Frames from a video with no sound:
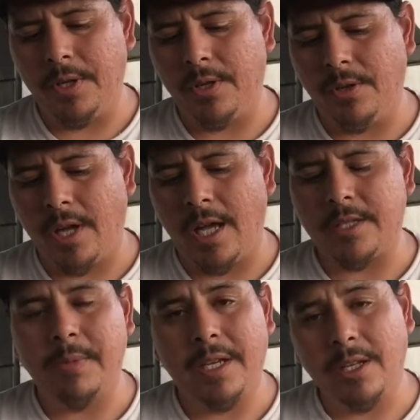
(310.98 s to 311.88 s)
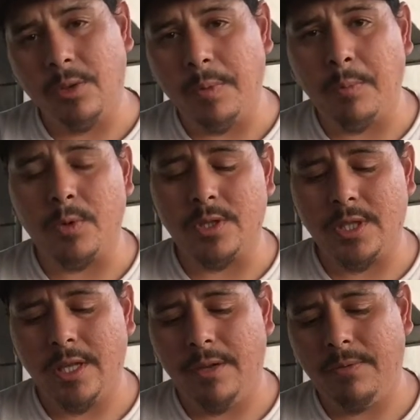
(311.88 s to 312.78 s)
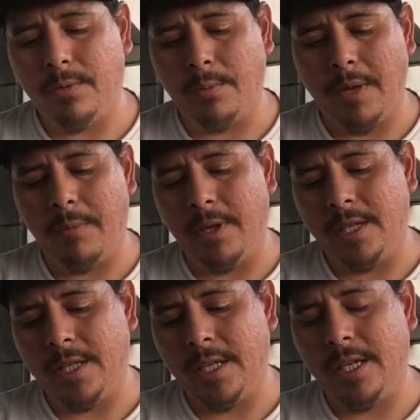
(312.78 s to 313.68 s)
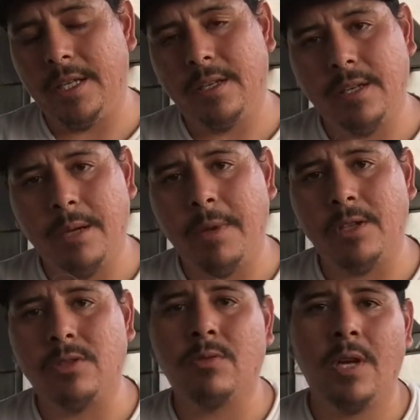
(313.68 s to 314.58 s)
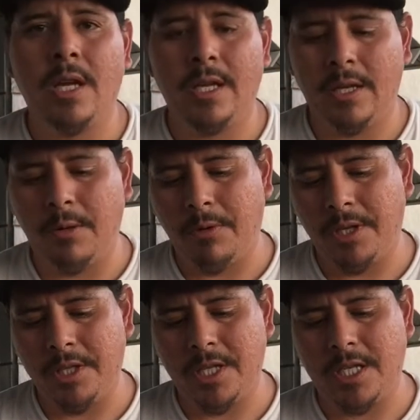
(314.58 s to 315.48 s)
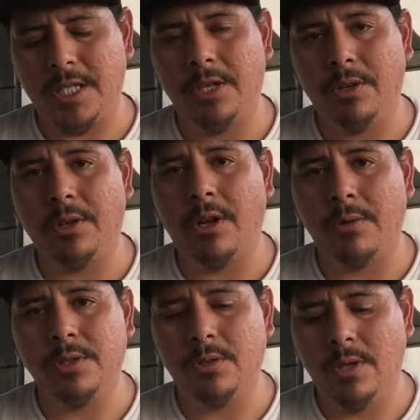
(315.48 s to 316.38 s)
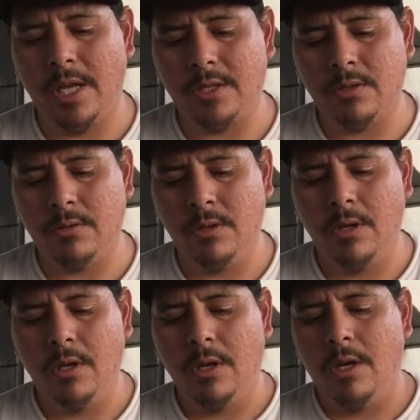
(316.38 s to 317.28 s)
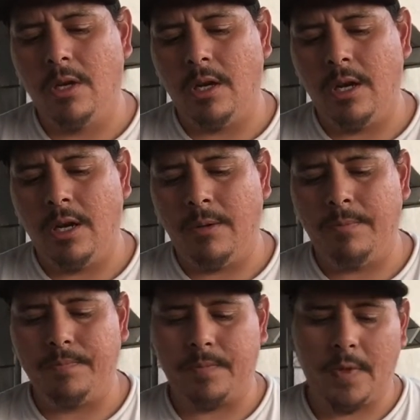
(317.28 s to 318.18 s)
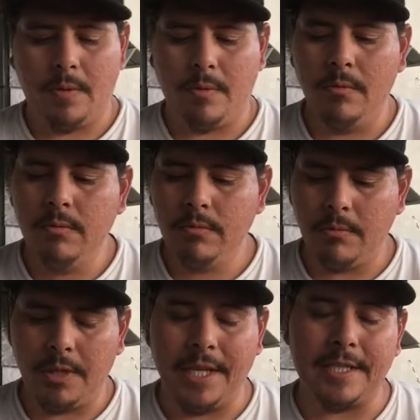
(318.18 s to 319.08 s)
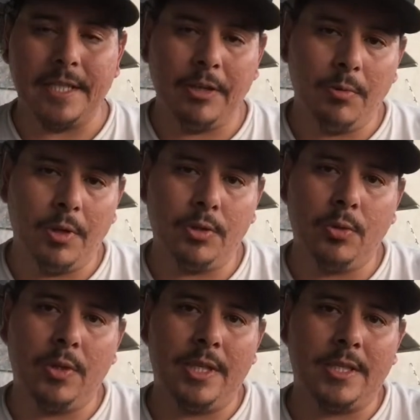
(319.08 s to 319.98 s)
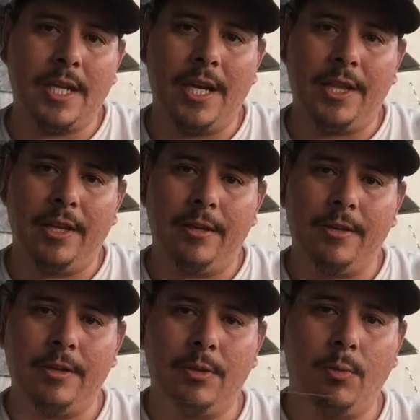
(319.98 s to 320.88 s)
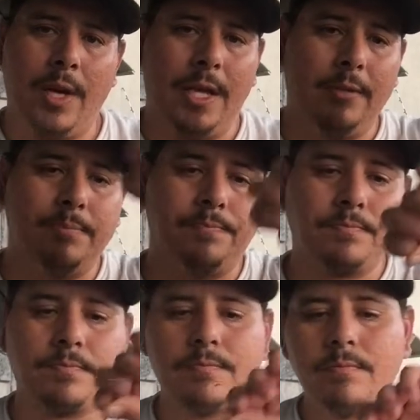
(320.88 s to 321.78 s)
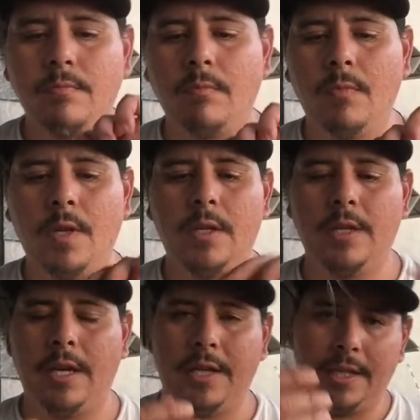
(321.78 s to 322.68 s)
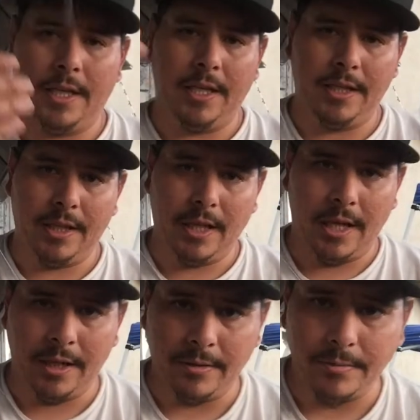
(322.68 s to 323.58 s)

knot to make it a little bit more stiff, or maybe it didn't come out straight and they want to adjust it. You could always do that too. The next thing you want to do is tie the weight down at the end of the line,